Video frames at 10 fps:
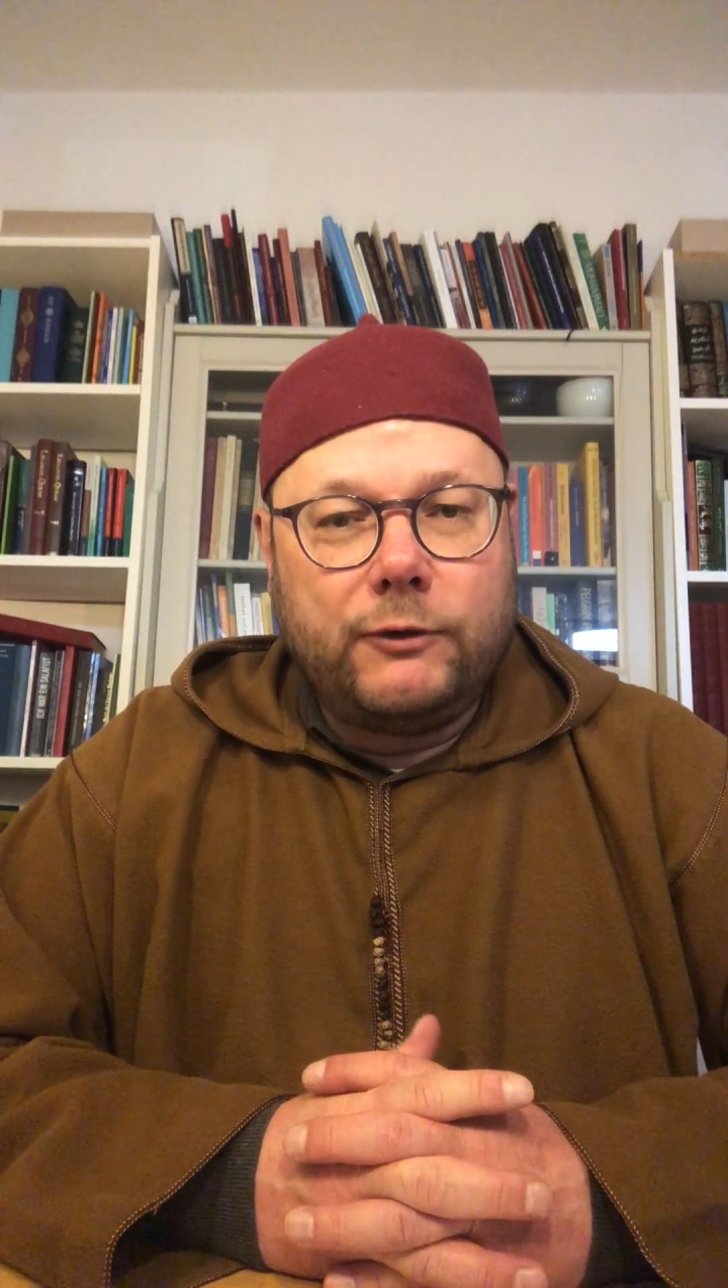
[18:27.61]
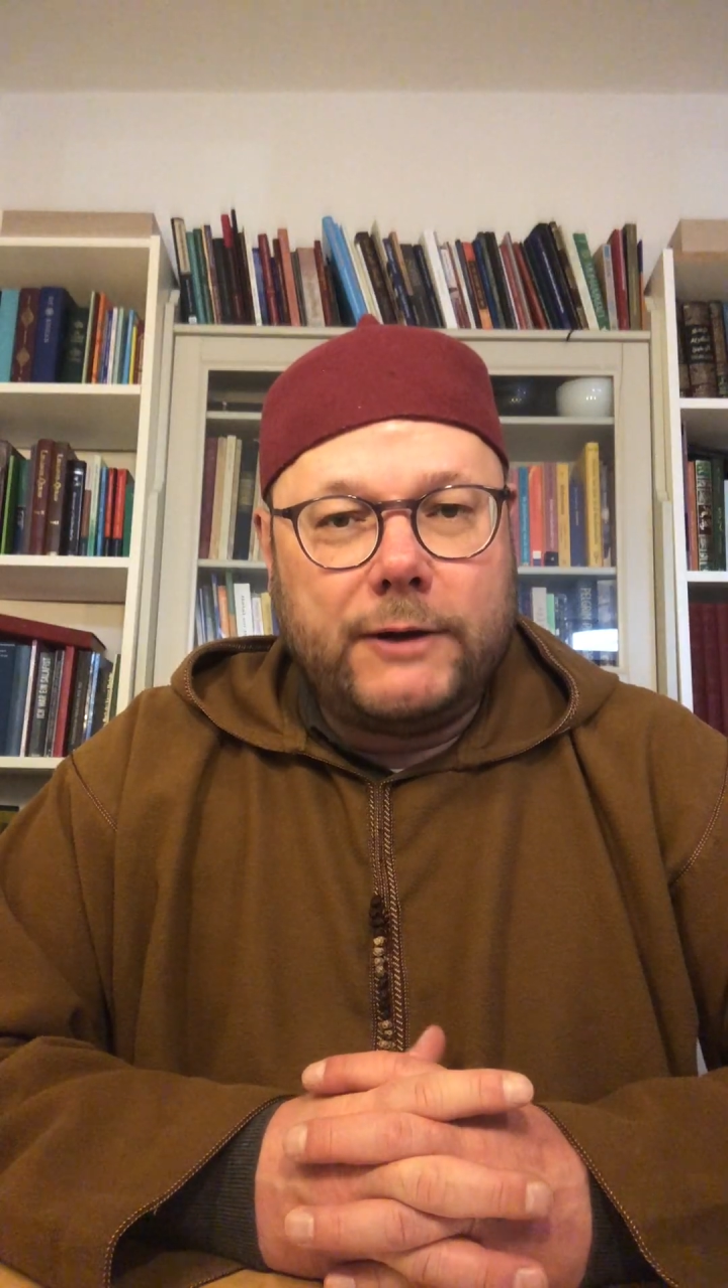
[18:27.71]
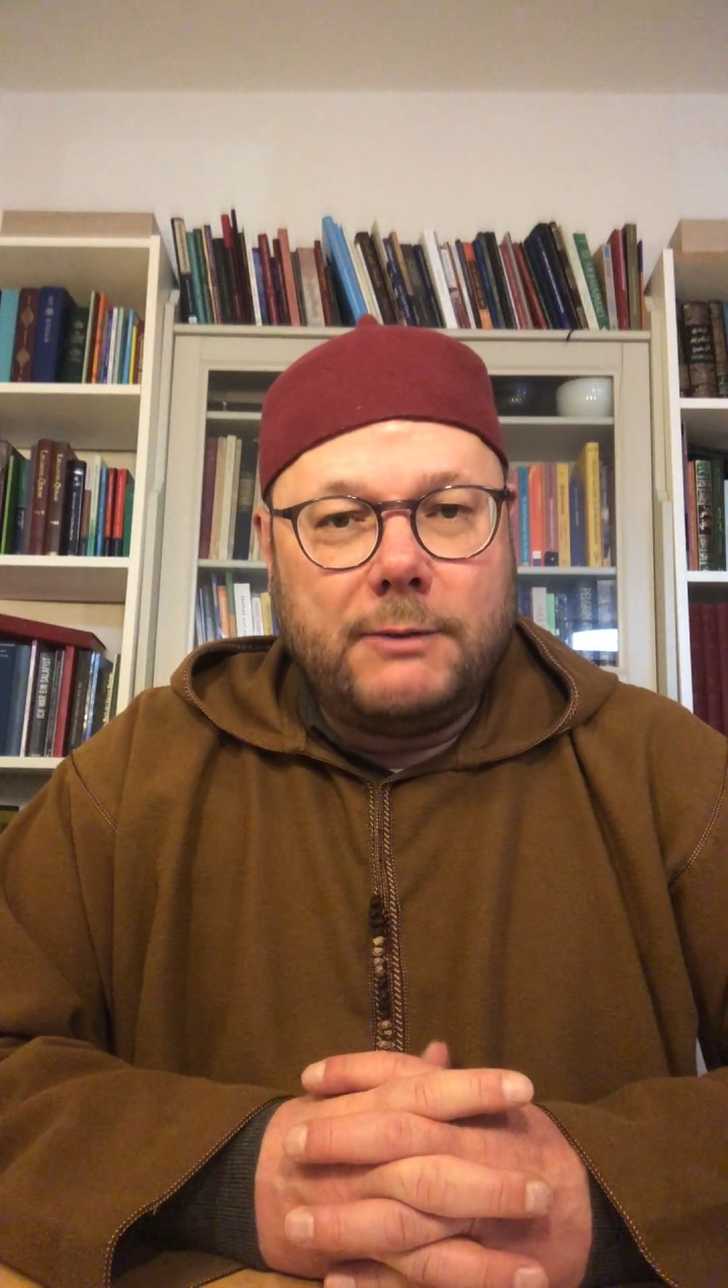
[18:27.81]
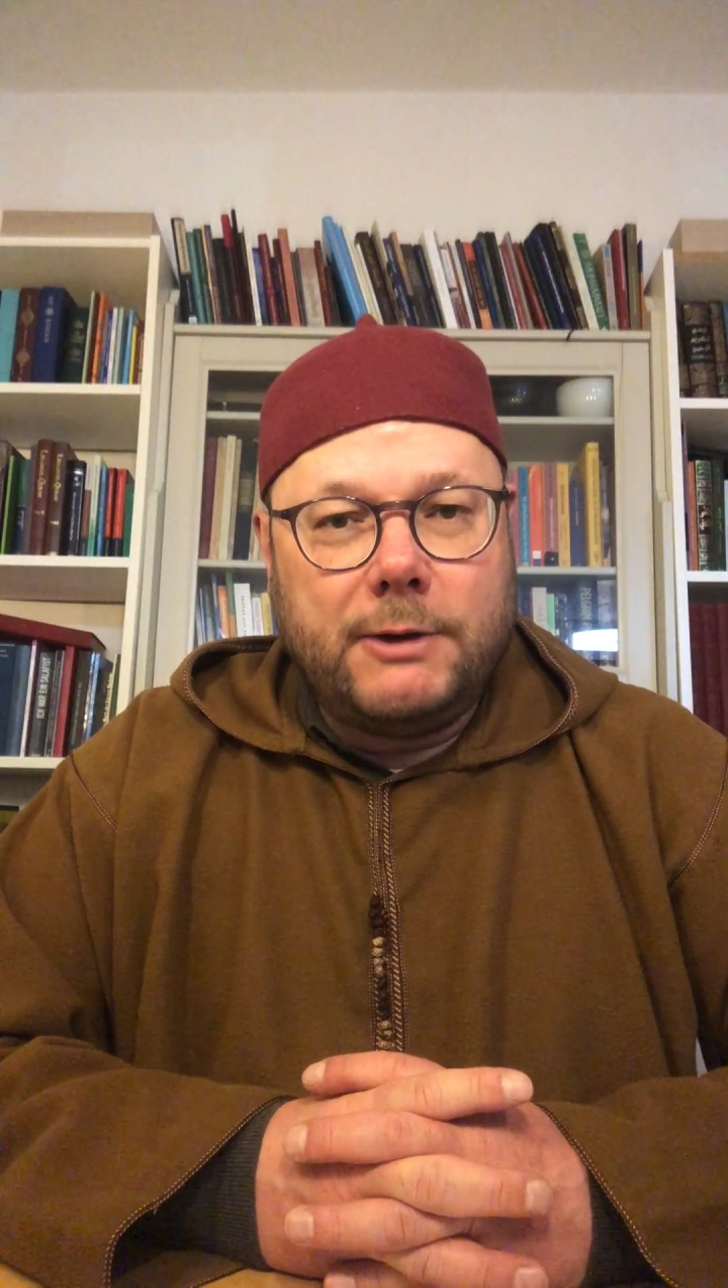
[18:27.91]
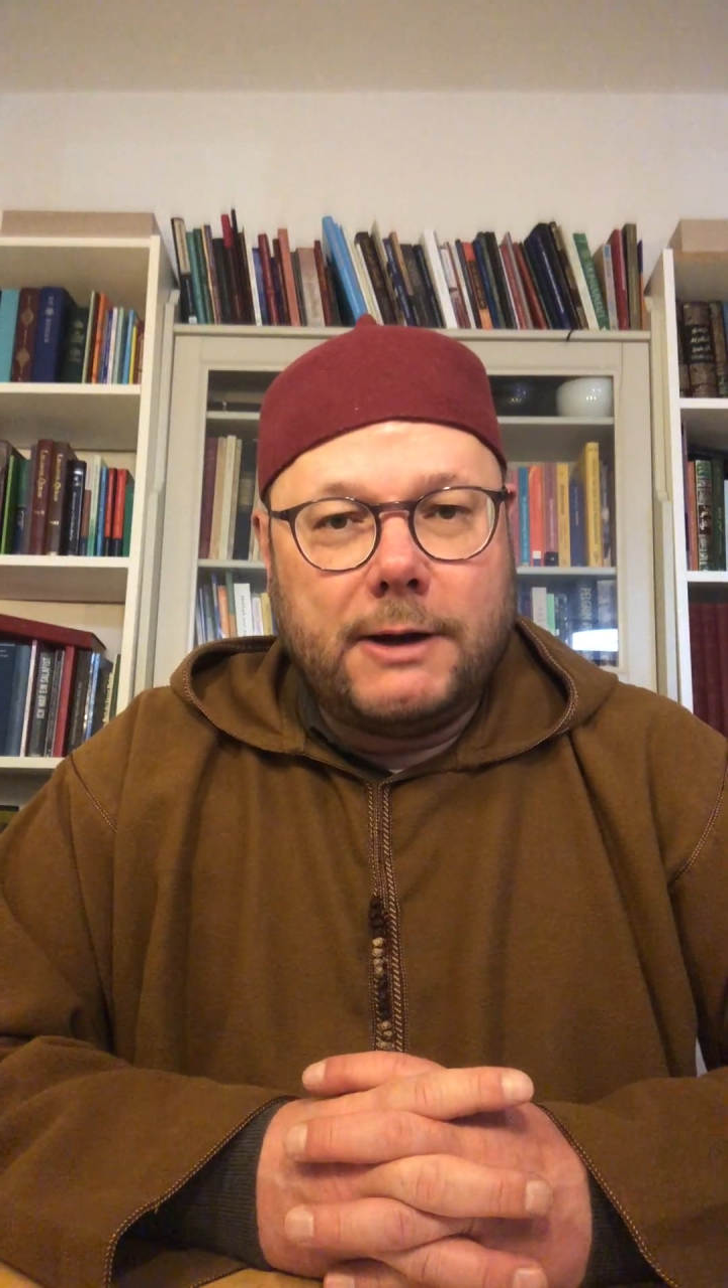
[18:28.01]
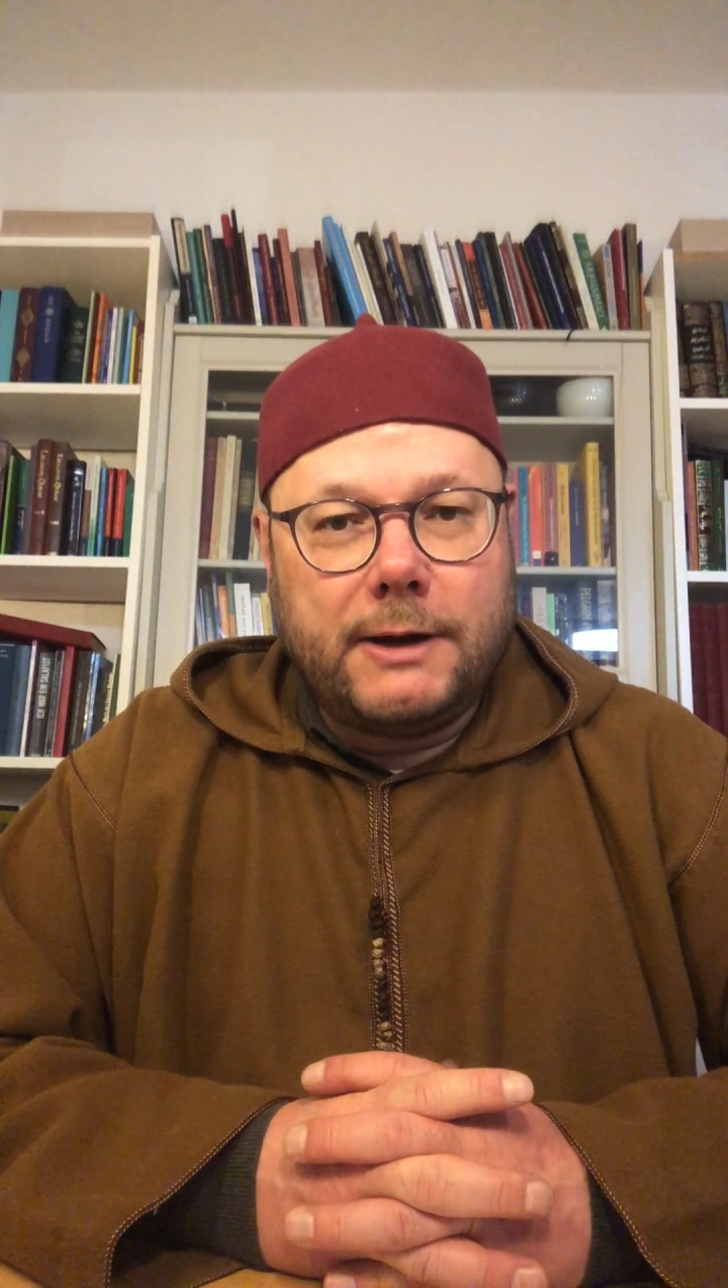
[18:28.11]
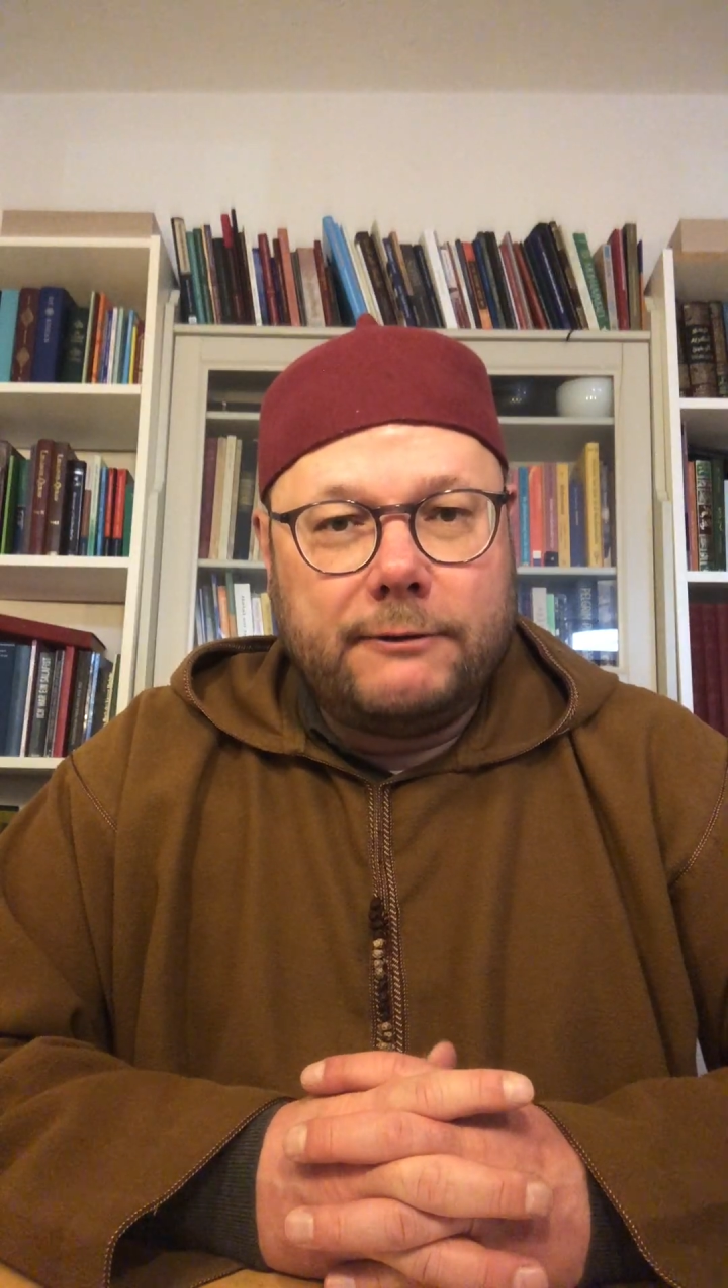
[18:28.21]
Taymiyyah,